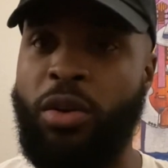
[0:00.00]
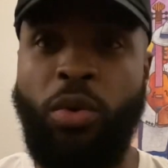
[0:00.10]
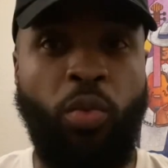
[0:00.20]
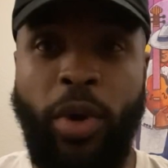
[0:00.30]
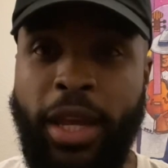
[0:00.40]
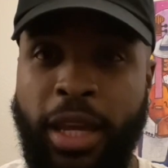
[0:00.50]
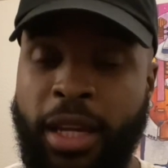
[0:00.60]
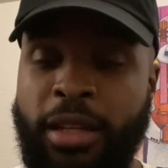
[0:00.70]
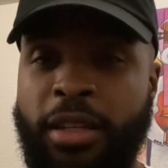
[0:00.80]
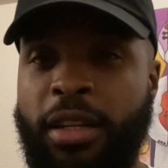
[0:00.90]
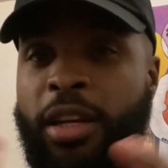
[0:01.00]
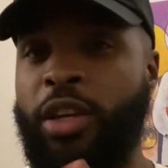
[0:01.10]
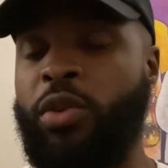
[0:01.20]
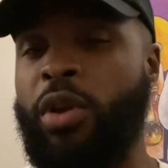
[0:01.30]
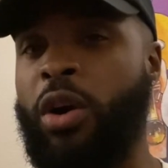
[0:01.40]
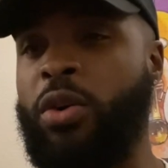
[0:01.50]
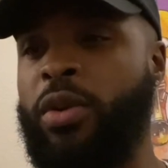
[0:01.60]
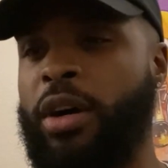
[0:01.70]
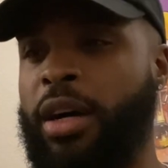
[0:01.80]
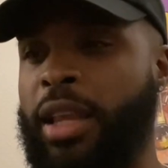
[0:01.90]
win you know,
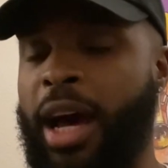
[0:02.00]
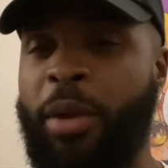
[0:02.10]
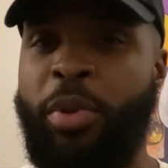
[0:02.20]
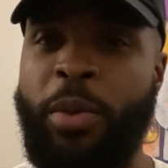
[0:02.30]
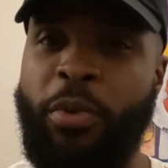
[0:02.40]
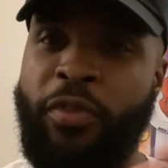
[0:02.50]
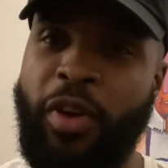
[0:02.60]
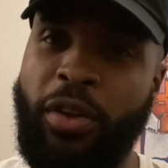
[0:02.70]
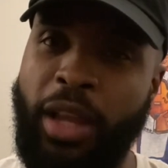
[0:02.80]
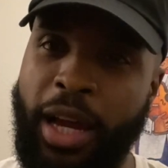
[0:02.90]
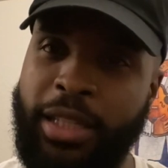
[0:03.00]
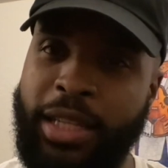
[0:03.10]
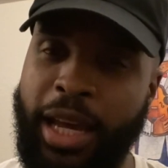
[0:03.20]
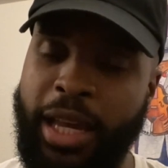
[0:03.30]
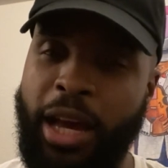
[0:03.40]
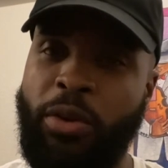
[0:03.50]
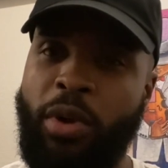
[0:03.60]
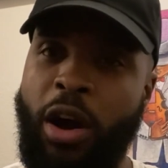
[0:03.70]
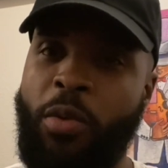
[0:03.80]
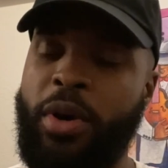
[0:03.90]
uh, a lot of people felt like Jack
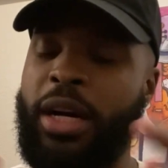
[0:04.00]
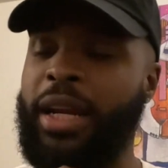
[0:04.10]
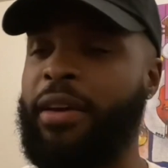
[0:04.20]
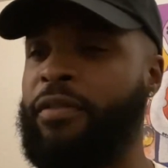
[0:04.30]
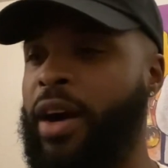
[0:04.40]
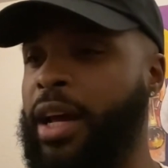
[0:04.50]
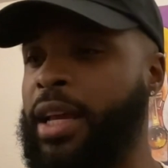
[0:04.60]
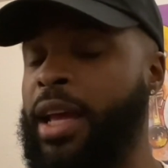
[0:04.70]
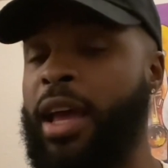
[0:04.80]
Catterall won that fight.